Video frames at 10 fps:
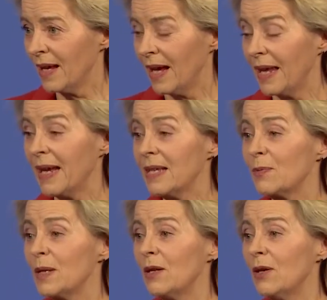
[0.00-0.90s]
And as
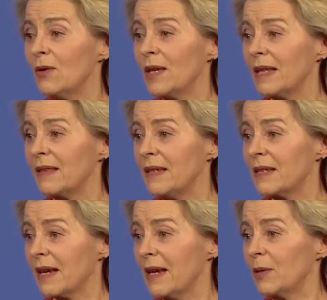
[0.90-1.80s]
we know that
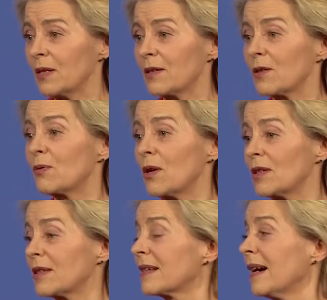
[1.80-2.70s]
these cables
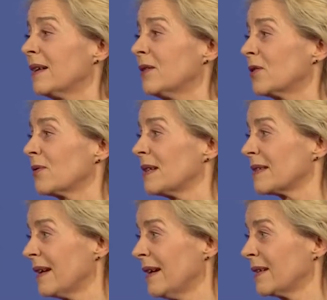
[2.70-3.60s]
cross
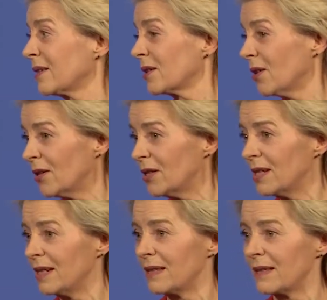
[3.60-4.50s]
countries and
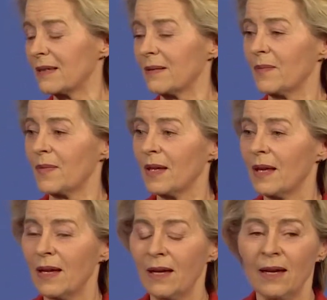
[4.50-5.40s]
continents,
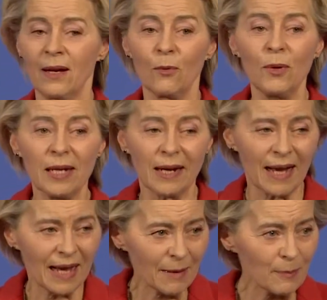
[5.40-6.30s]
we are
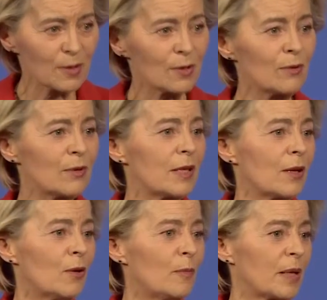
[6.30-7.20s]
absolutely
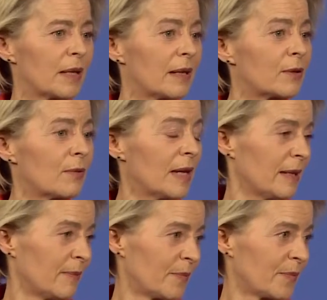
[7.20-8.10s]
open and
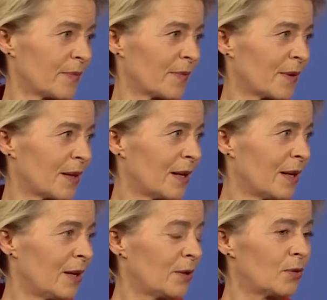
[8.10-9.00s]
ready
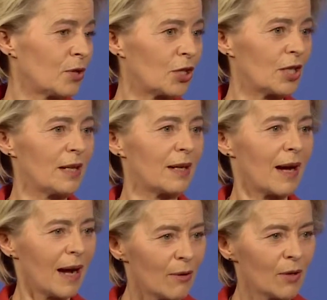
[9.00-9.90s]
to share
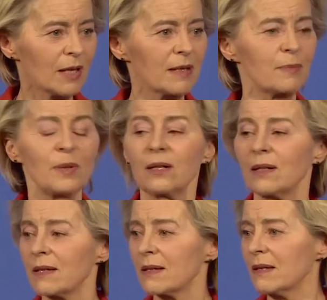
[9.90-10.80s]
our
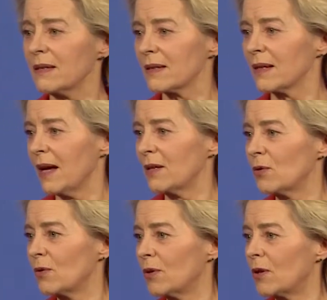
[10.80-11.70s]
experiences and
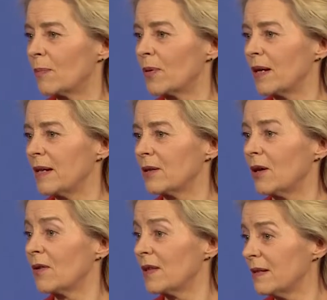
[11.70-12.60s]
to cooperate
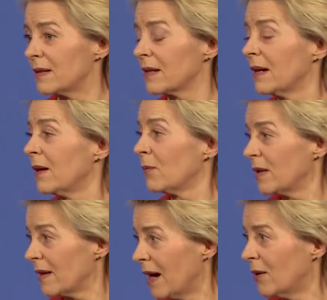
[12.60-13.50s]
on this
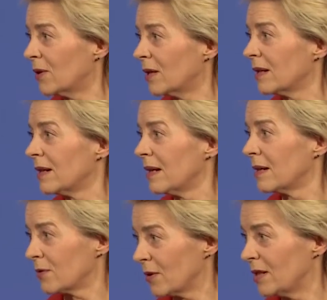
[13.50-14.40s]
with our
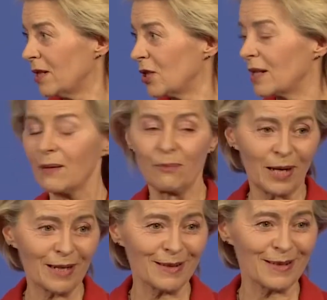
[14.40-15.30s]
strategic
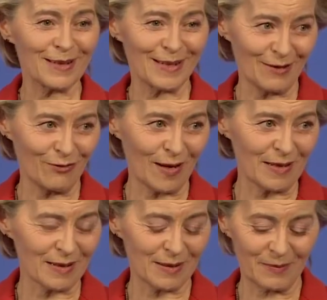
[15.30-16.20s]
partners and
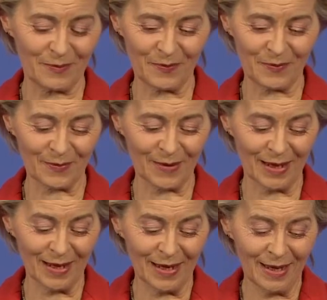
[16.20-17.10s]
friends.
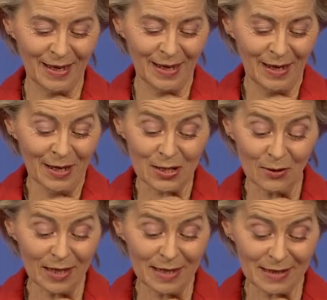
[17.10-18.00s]

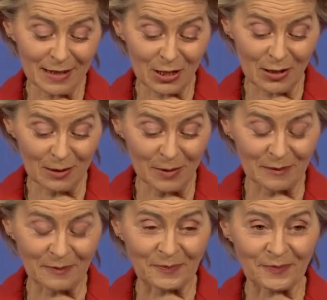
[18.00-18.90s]
So, ladies and
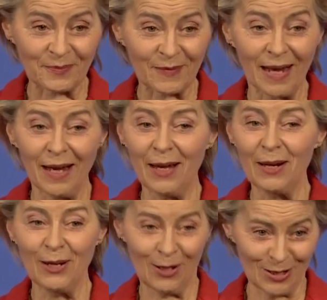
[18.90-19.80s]
gentlemen, a
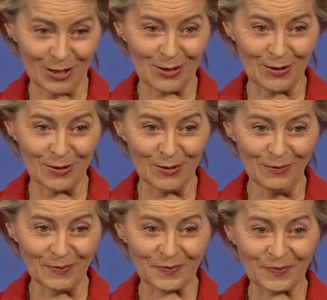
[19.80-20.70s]
lot is to do.
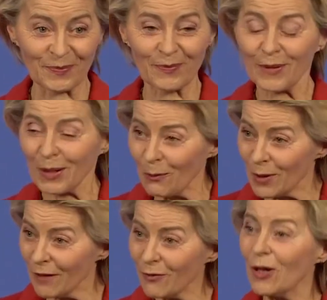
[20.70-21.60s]

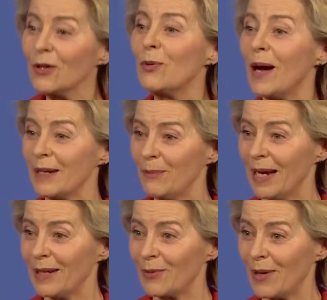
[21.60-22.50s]
We have gone quite a
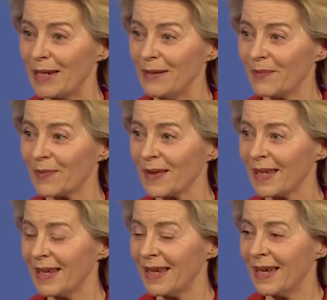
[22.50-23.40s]
mile already,
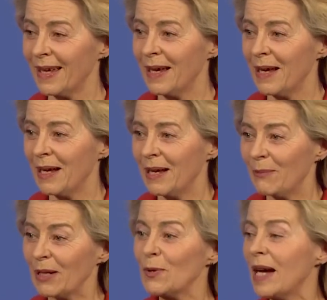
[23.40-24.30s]

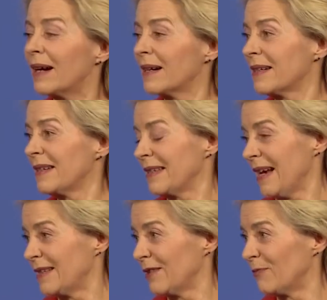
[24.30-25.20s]
but we are at a
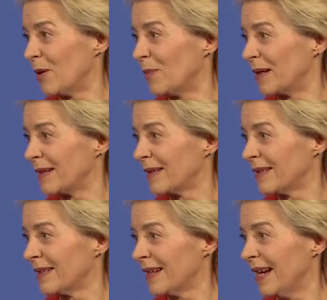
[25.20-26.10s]
decisive moment.
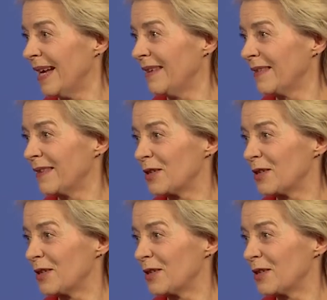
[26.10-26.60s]
And the